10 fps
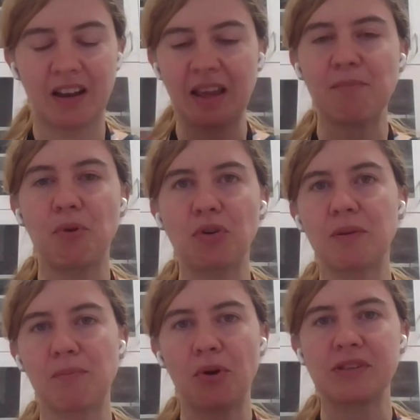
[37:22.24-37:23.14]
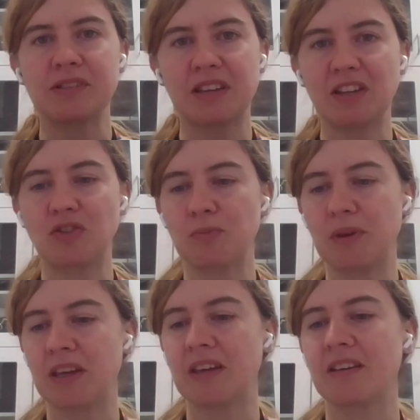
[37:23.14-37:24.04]
important points that need to
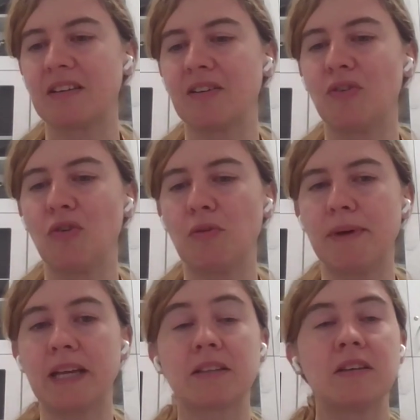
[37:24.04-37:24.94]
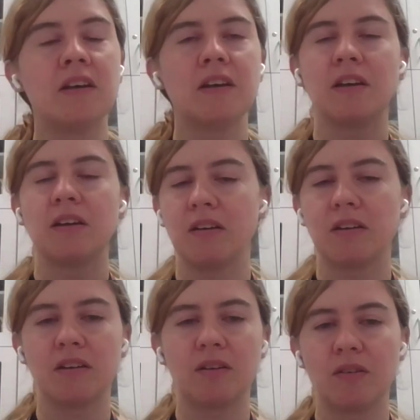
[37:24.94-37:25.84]
be all met.
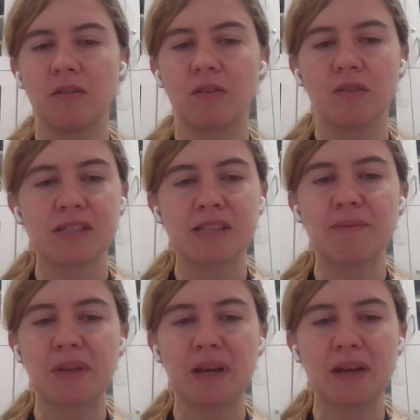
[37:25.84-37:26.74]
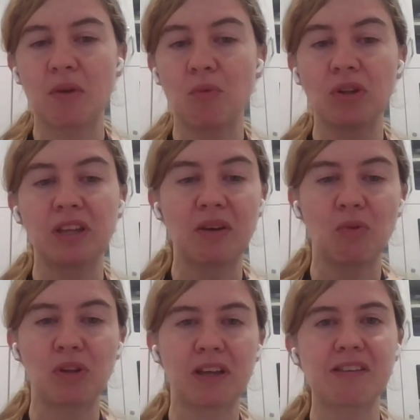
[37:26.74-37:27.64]
Sometimes, like
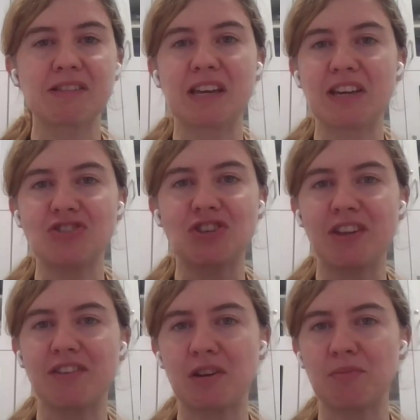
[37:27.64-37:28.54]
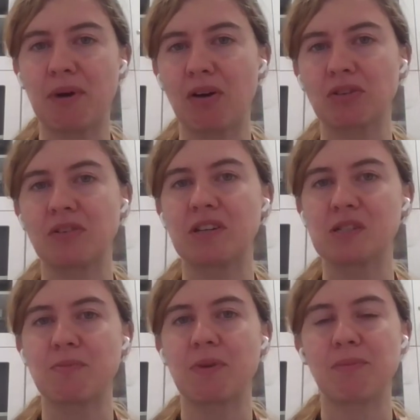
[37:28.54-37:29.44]
what I can say in general about
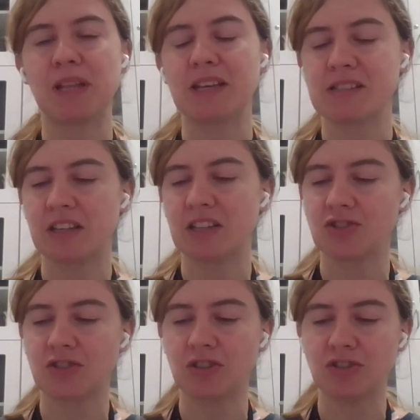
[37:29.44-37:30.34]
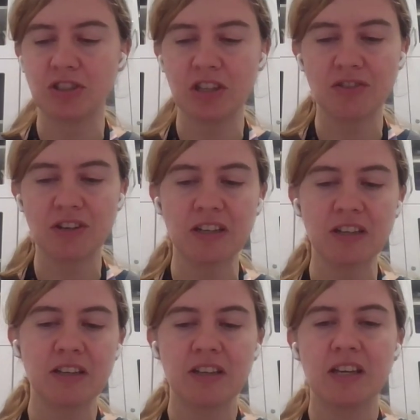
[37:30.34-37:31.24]
smart buildings and digital engineering
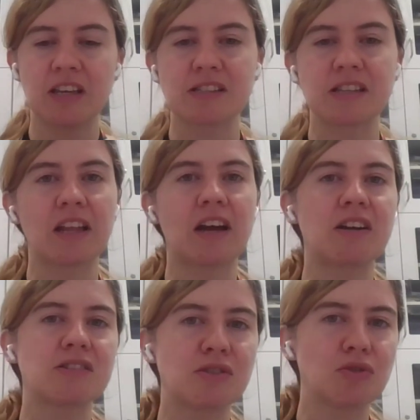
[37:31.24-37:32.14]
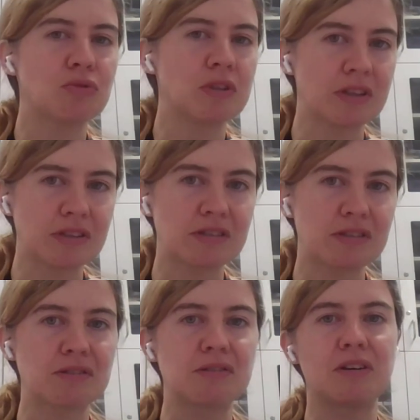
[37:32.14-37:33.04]
is that our
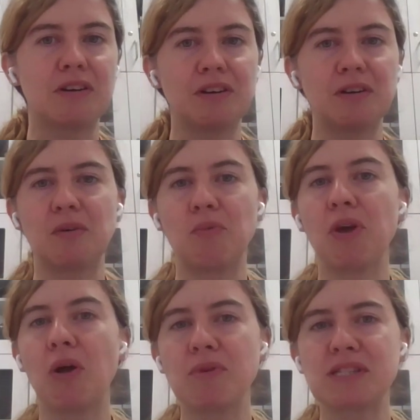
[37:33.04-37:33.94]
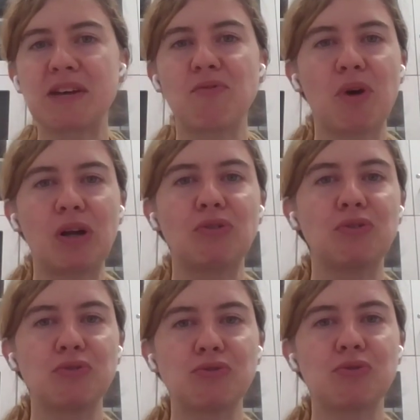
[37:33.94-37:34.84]
students, we always have one or
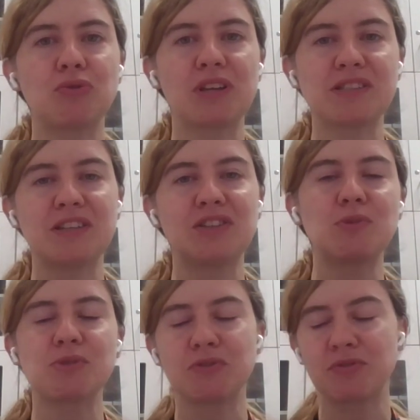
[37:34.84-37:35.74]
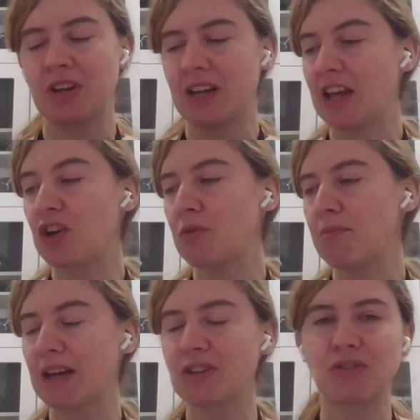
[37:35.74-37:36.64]
two students in terms of going
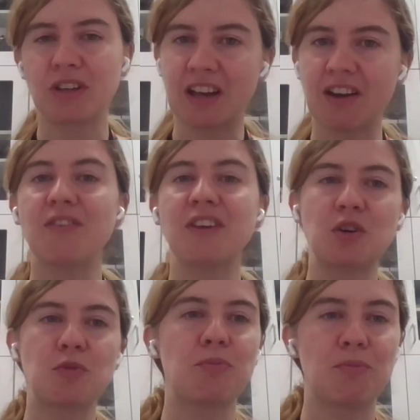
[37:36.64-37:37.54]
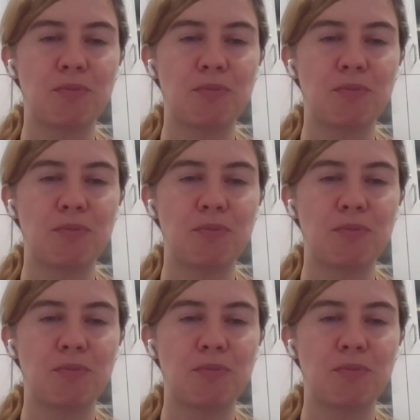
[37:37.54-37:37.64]
back to the career